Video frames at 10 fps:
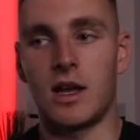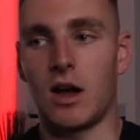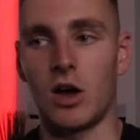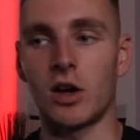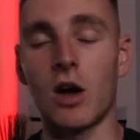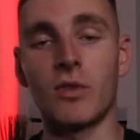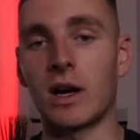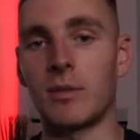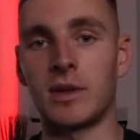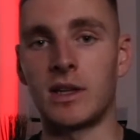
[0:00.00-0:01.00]
I can't
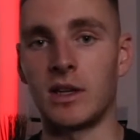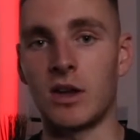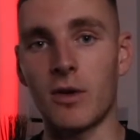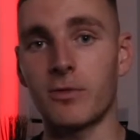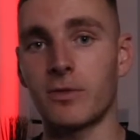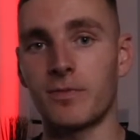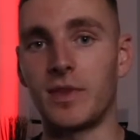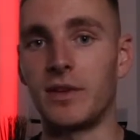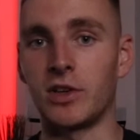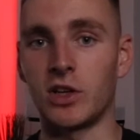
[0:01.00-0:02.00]
recommend it enough.
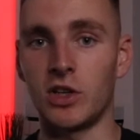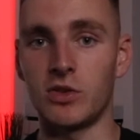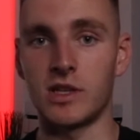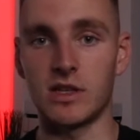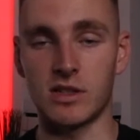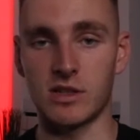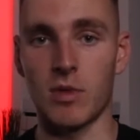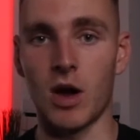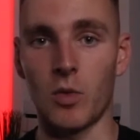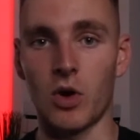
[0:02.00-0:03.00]
If you're going to use it as a
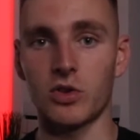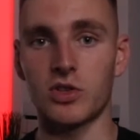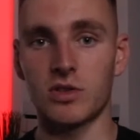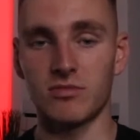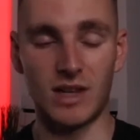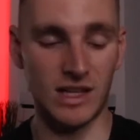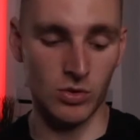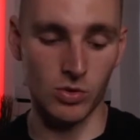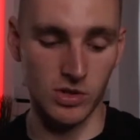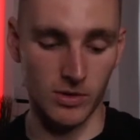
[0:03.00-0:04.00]
smartwatch, it's
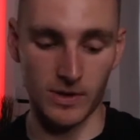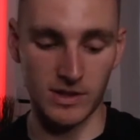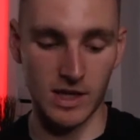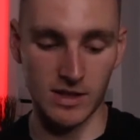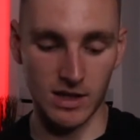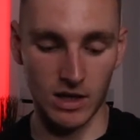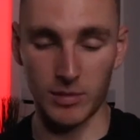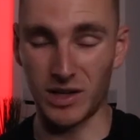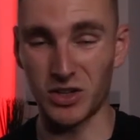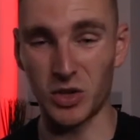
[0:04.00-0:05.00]
also fantastic. I
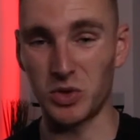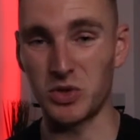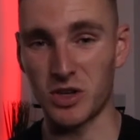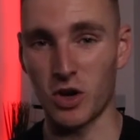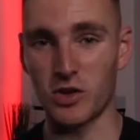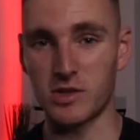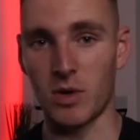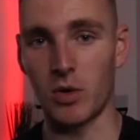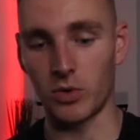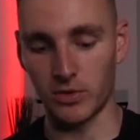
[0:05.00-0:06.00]
mean, I don't use a lot of the
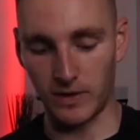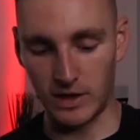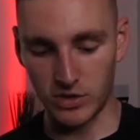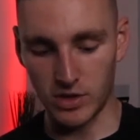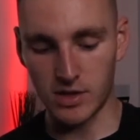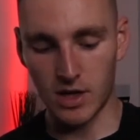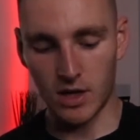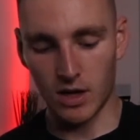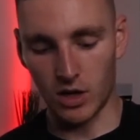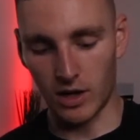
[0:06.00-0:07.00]
smartwatch features.
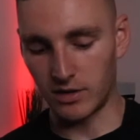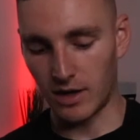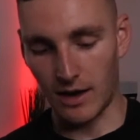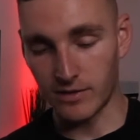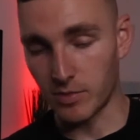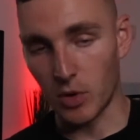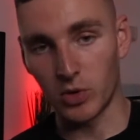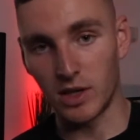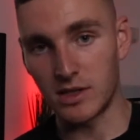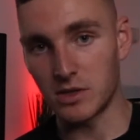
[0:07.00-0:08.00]
I have
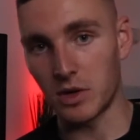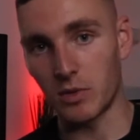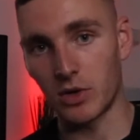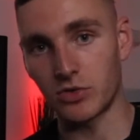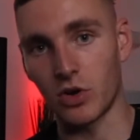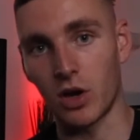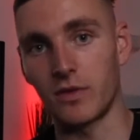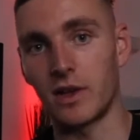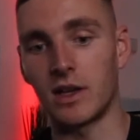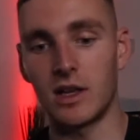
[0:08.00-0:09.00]
spoken into it whilst
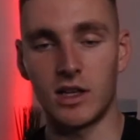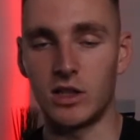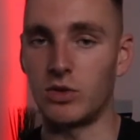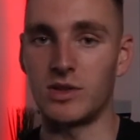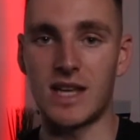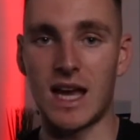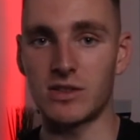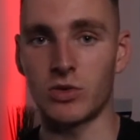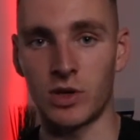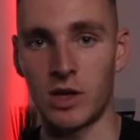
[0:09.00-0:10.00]
driving. You can
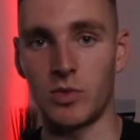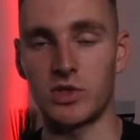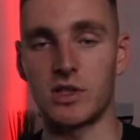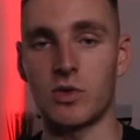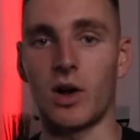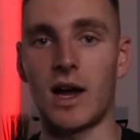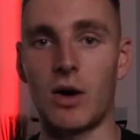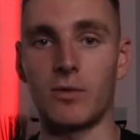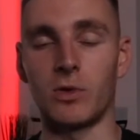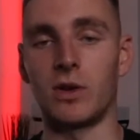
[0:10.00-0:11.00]
text on it, which is quite
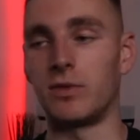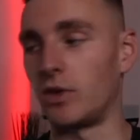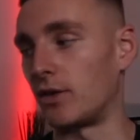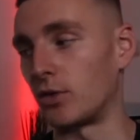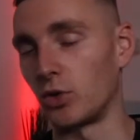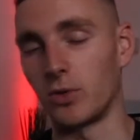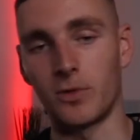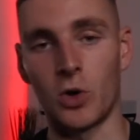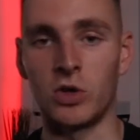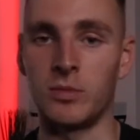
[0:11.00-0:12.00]
helpful if you haven't got your
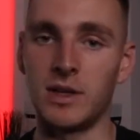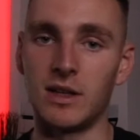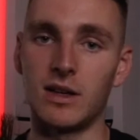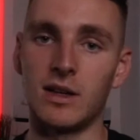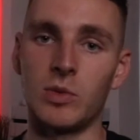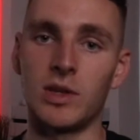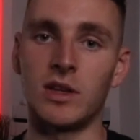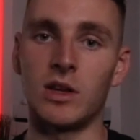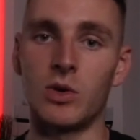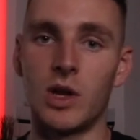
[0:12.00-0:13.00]
phone immediately with
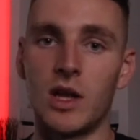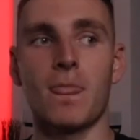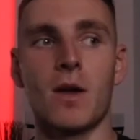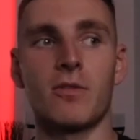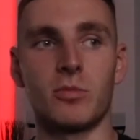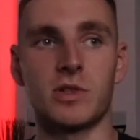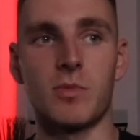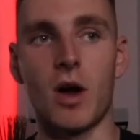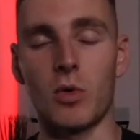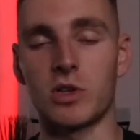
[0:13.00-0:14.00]
you. From a
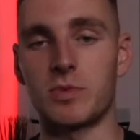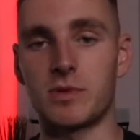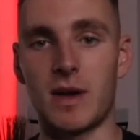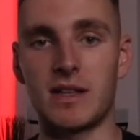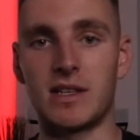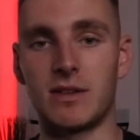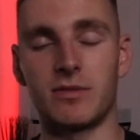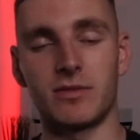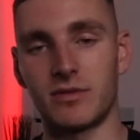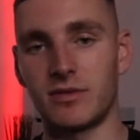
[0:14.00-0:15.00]
smartwatch perspective,